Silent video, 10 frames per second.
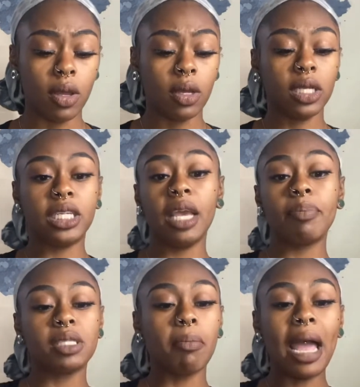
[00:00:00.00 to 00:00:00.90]

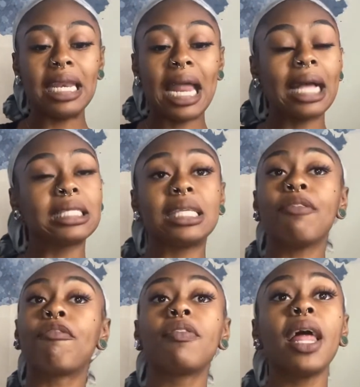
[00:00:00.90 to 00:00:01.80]
Tips might not
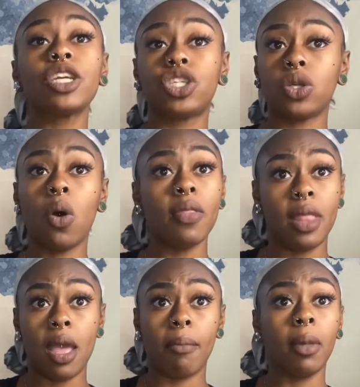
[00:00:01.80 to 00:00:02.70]
sit flush on
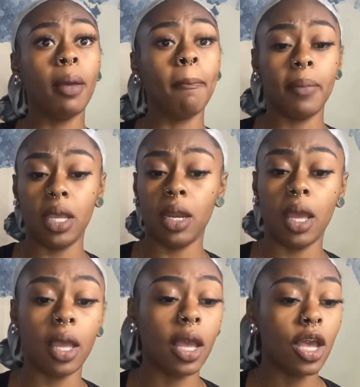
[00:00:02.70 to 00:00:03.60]
them,
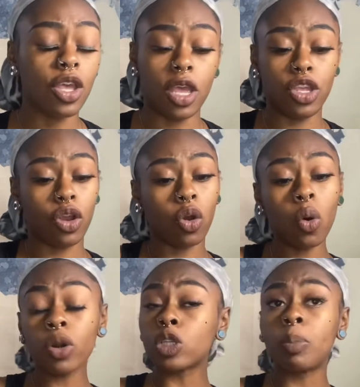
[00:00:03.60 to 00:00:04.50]
meaning your
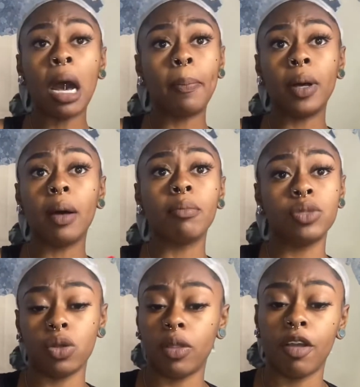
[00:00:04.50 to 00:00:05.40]
corners pop up.
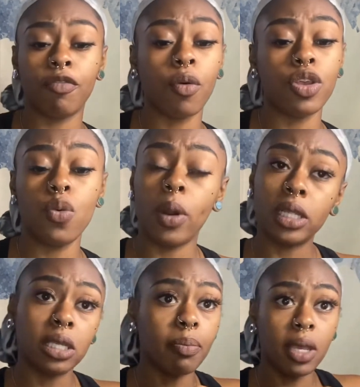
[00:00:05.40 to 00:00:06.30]
So therefore you want it
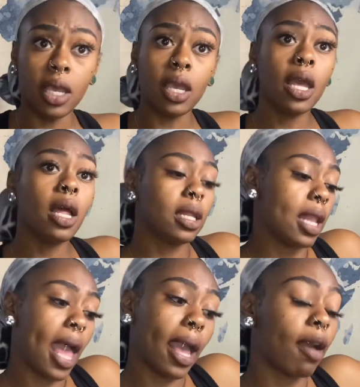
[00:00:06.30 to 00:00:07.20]
to be
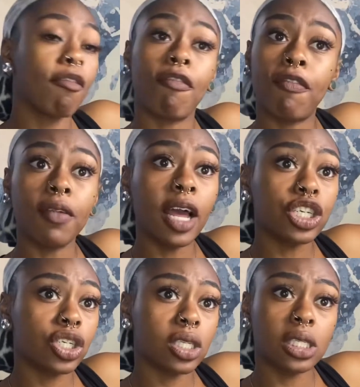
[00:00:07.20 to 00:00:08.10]
like
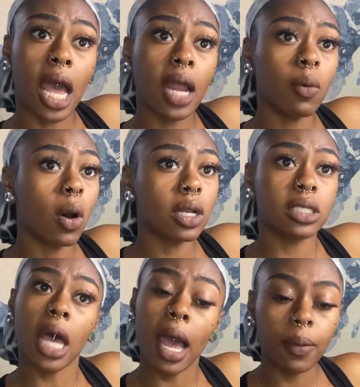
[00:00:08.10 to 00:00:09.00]
flush sidewall to
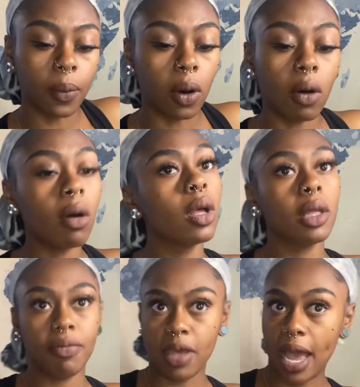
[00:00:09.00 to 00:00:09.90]
sidewall.
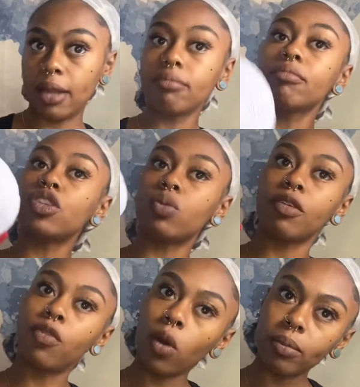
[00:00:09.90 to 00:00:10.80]
That is where
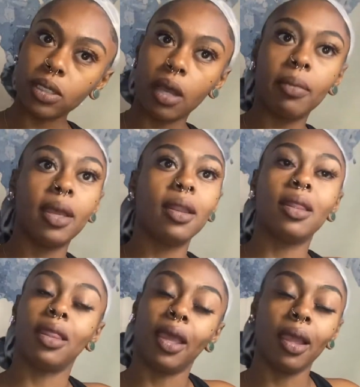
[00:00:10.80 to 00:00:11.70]
forms come in.
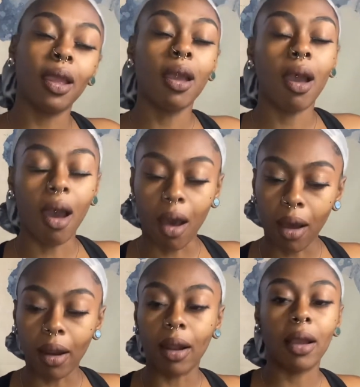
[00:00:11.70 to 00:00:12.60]
They
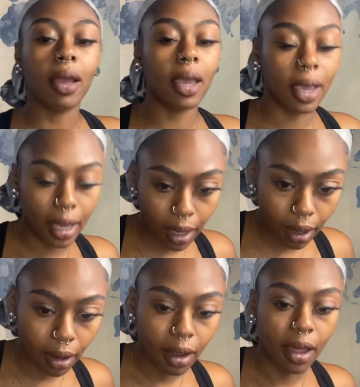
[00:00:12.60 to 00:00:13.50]
are
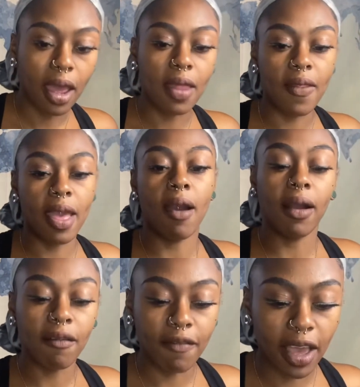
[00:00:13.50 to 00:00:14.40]
here and they are
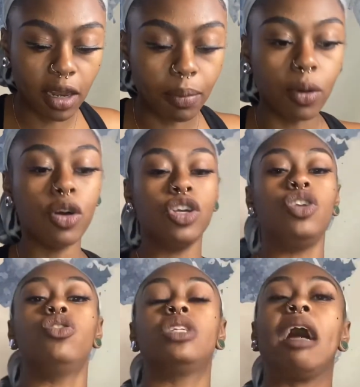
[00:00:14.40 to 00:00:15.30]
available. You
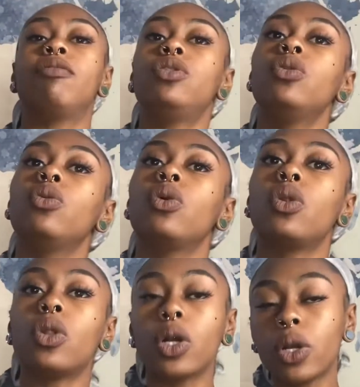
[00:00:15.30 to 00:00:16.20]
just have to
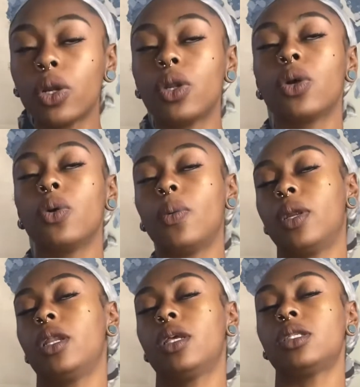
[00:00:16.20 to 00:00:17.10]
learn what
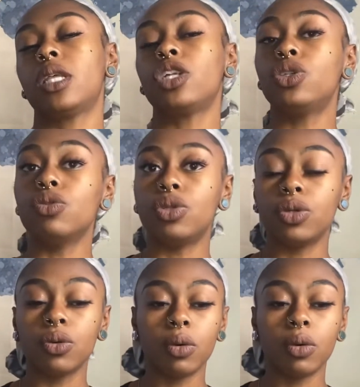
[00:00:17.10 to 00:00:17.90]
it is that you do.